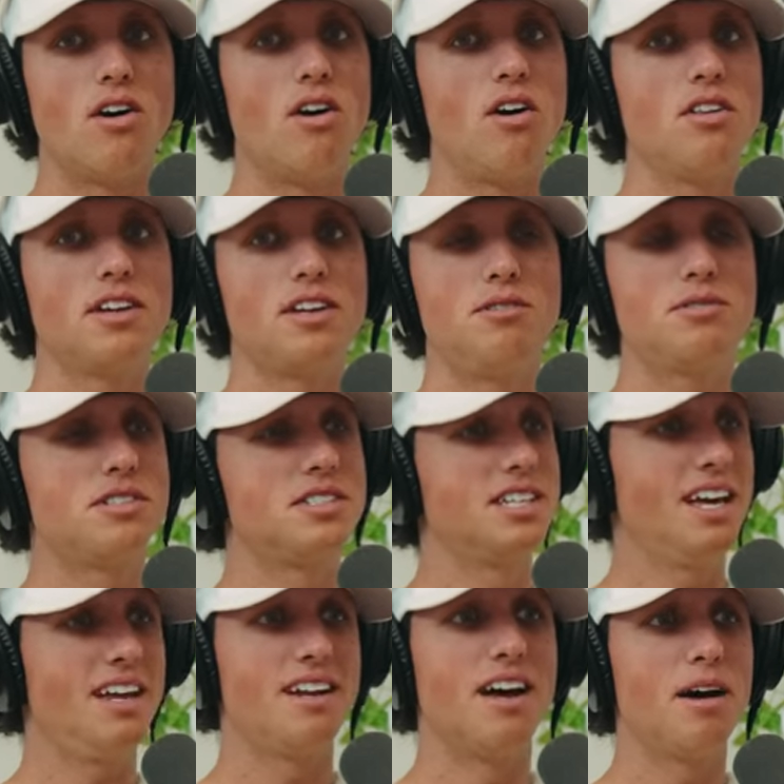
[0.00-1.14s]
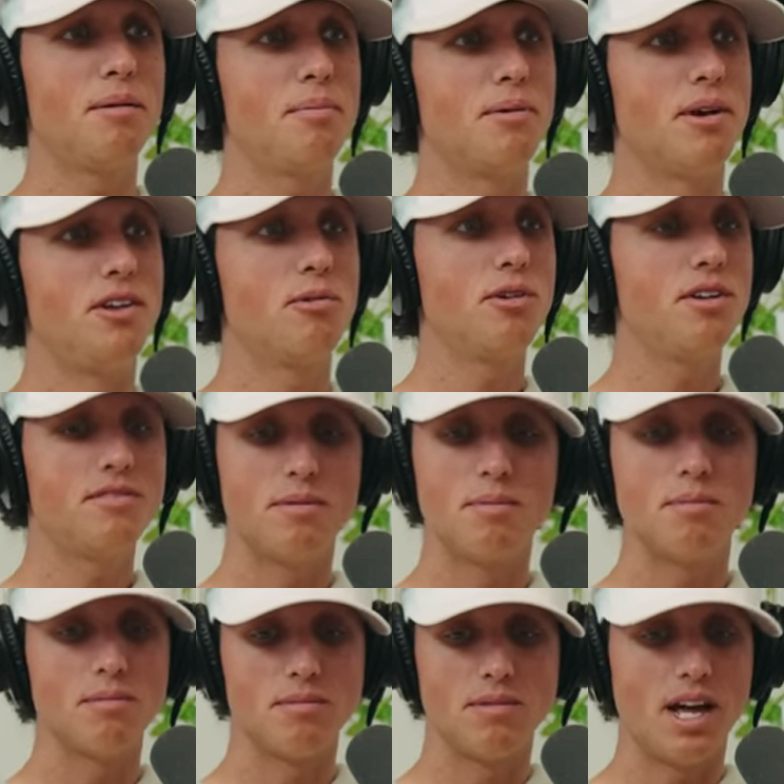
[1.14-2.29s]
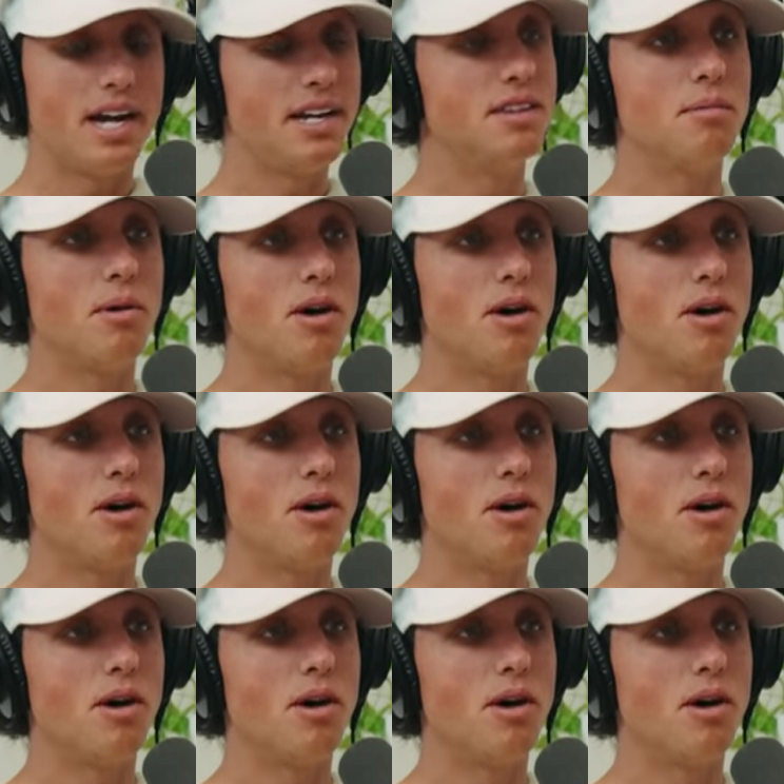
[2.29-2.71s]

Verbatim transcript: all like you were just getting up and you weren't even lining the